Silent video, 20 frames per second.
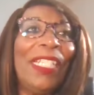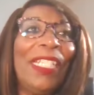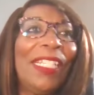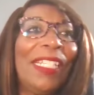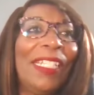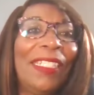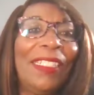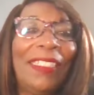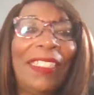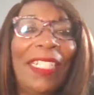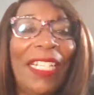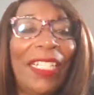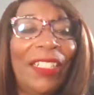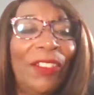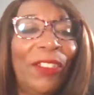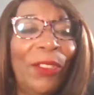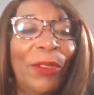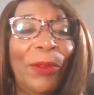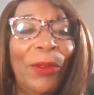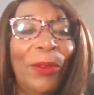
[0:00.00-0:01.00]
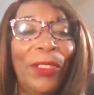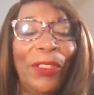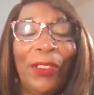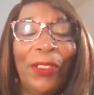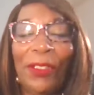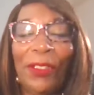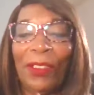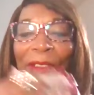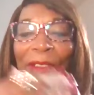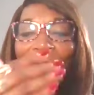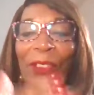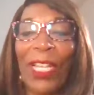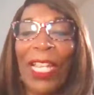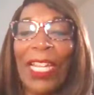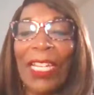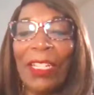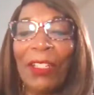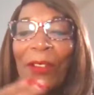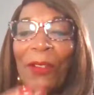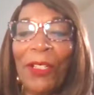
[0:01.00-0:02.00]
because as you was
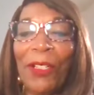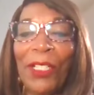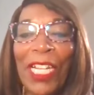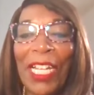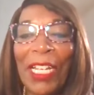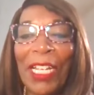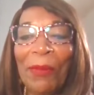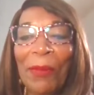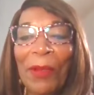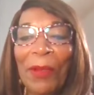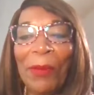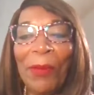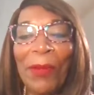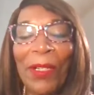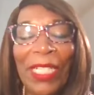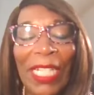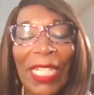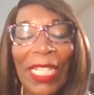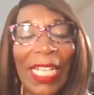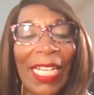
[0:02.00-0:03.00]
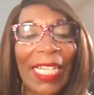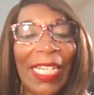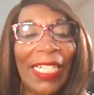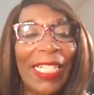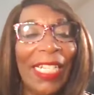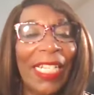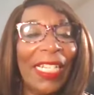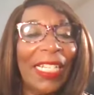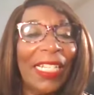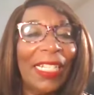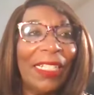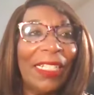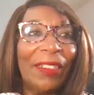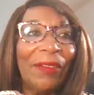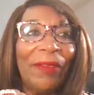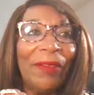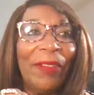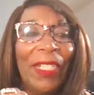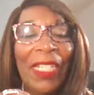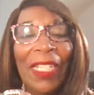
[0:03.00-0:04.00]
kind of going down memory lane
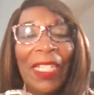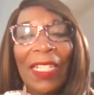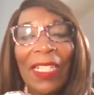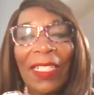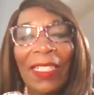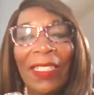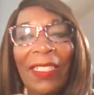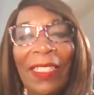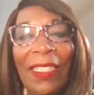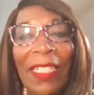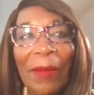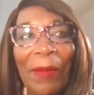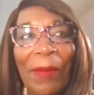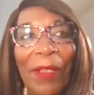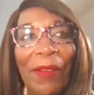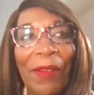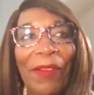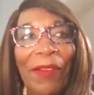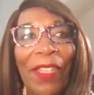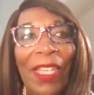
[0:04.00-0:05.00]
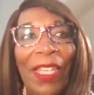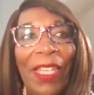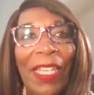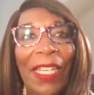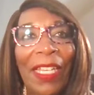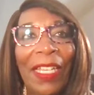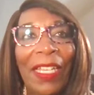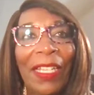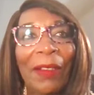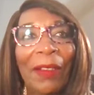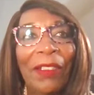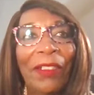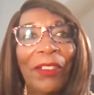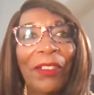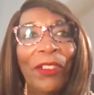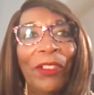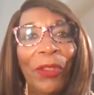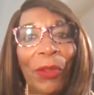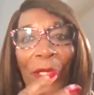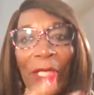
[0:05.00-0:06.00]
of some of the
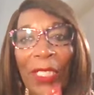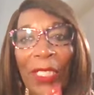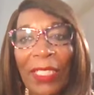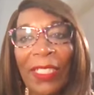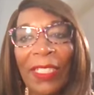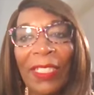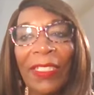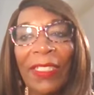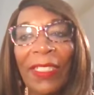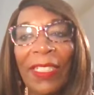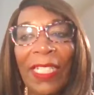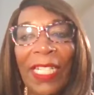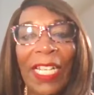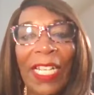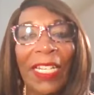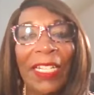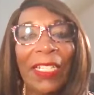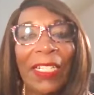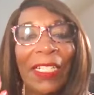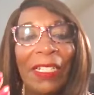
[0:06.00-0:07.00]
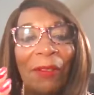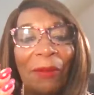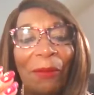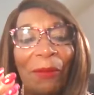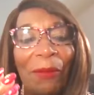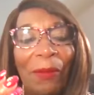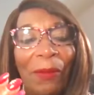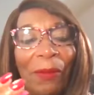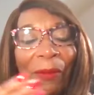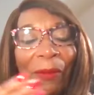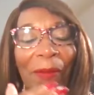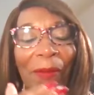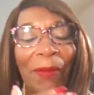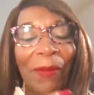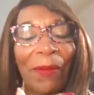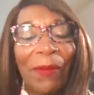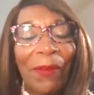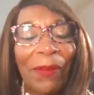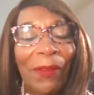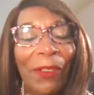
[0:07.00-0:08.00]
choices that
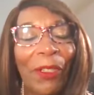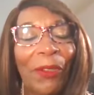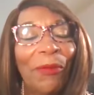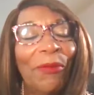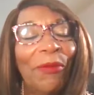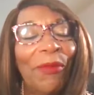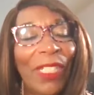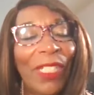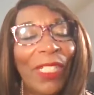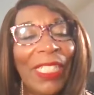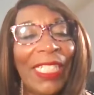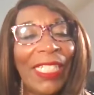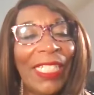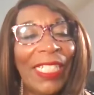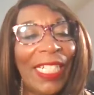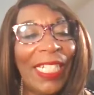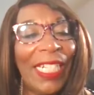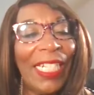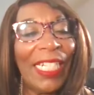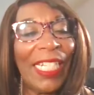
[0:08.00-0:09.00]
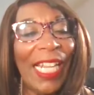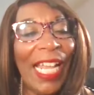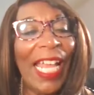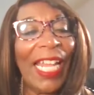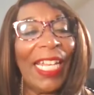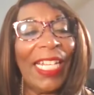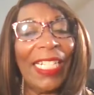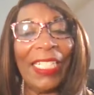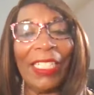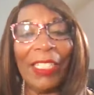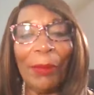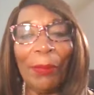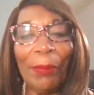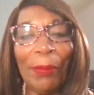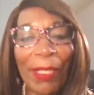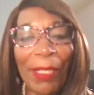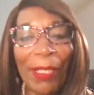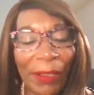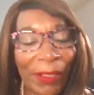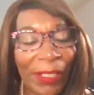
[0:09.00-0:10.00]
you really did not
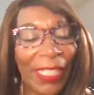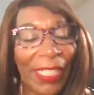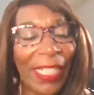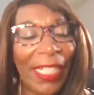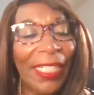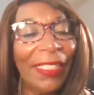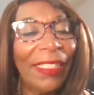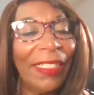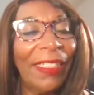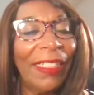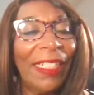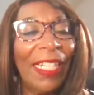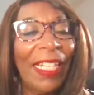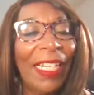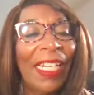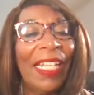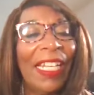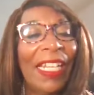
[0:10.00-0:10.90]
experience,